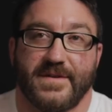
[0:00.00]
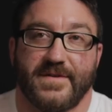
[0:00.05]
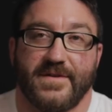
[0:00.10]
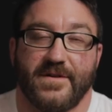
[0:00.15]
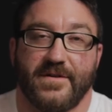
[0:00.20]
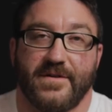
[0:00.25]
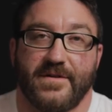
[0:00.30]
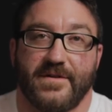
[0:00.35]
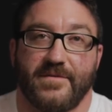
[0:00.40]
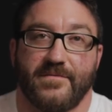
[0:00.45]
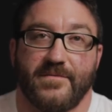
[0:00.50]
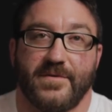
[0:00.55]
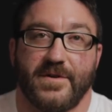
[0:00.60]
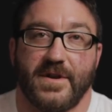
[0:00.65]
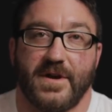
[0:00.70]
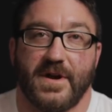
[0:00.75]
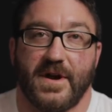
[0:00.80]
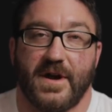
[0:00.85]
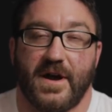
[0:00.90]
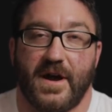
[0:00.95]
a hard one.
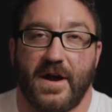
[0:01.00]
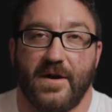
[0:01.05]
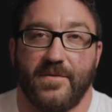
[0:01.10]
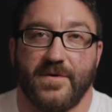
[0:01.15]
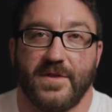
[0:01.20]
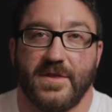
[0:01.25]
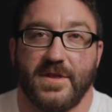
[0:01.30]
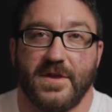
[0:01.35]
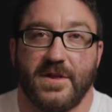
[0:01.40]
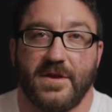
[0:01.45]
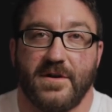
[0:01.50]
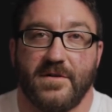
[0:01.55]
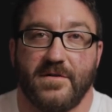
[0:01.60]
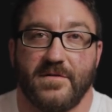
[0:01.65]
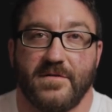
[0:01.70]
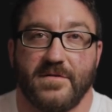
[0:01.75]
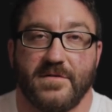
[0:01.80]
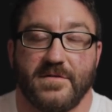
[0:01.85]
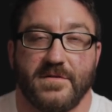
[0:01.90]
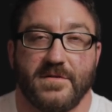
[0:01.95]
I would, you
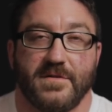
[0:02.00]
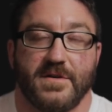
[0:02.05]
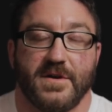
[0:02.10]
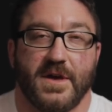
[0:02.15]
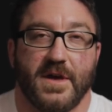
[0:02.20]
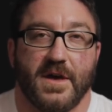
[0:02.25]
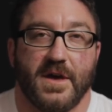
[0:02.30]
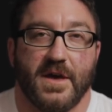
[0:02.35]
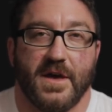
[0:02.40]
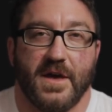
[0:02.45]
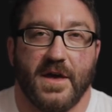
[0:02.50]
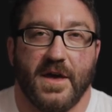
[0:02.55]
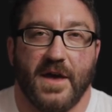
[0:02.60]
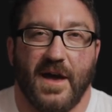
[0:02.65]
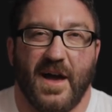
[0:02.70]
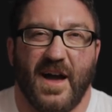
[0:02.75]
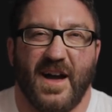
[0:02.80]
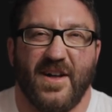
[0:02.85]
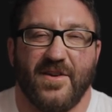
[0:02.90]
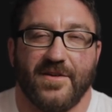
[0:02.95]
know,
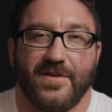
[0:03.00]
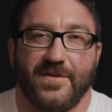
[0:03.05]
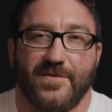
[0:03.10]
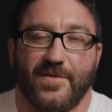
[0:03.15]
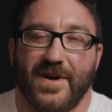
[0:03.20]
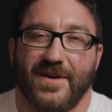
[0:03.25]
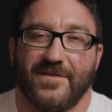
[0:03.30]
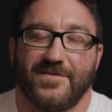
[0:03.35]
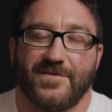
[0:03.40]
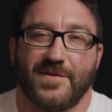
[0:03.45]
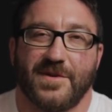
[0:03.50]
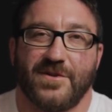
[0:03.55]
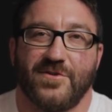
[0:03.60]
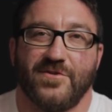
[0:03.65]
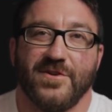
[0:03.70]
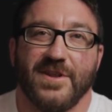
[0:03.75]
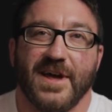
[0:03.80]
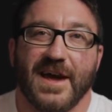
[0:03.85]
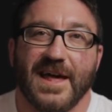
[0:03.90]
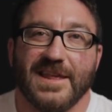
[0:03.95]
do I have to be
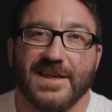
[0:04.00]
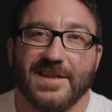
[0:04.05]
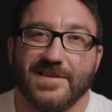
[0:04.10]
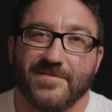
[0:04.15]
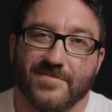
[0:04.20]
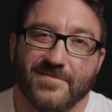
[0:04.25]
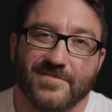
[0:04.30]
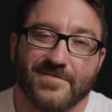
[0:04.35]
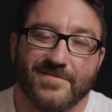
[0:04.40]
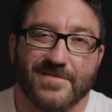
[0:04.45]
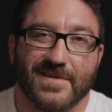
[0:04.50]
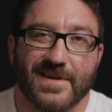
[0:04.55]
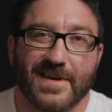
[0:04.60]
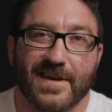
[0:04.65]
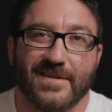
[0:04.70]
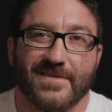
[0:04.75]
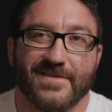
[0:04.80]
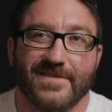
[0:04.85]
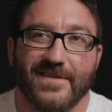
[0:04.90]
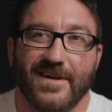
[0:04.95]
good at it? I
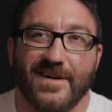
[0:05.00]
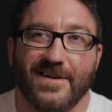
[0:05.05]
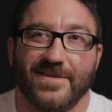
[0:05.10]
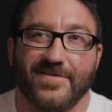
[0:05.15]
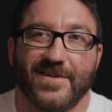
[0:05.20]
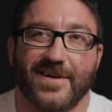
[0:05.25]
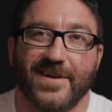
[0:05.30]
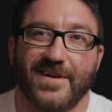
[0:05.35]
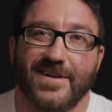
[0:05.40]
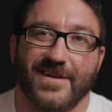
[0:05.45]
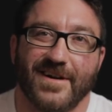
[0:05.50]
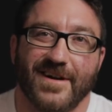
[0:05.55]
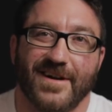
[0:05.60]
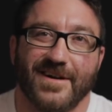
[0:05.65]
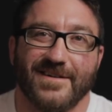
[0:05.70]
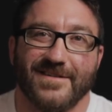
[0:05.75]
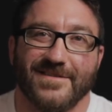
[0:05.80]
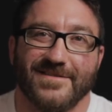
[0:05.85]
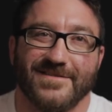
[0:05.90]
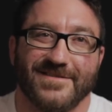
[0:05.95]
guess not. Like,
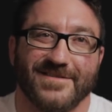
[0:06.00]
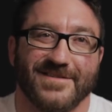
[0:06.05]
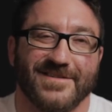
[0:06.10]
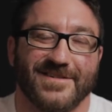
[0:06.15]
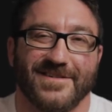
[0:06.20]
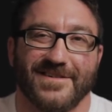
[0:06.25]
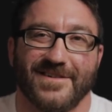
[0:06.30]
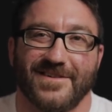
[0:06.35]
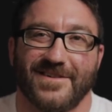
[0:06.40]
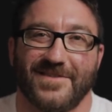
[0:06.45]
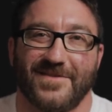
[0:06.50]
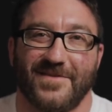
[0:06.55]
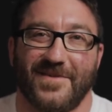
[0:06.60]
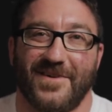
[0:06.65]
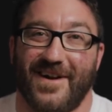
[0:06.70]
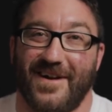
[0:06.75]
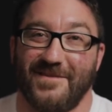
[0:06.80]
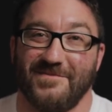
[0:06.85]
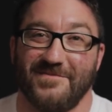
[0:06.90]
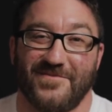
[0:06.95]
because
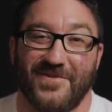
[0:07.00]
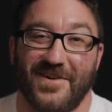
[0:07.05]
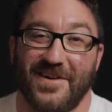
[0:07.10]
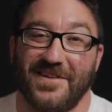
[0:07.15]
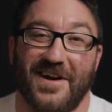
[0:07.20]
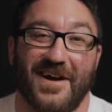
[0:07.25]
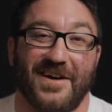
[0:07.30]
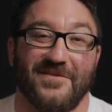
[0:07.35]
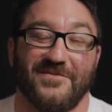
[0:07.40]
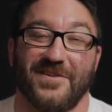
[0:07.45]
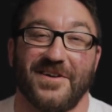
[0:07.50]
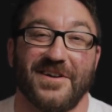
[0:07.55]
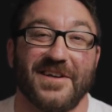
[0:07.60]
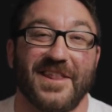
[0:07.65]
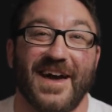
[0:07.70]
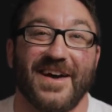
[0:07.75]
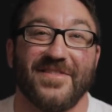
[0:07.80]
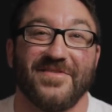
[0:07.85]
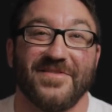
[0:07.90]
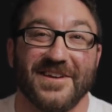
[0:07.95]
I'm probably not a very good
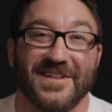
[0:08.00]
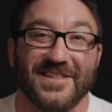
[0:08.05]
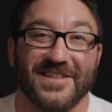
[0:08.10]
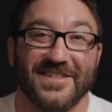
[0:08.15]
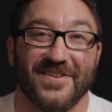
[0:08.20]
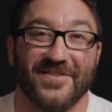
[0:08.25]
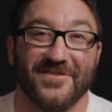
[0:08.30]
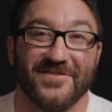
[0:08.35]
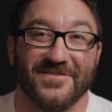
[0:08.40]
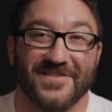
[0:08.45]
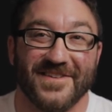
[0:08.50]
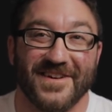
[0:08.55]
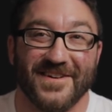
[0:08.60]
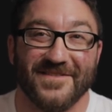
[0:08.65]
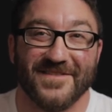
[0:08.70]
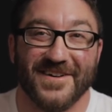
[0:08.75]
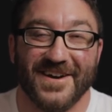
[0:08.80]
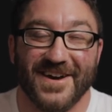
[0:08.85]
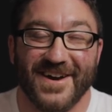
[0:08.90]
athlete at the other stuff.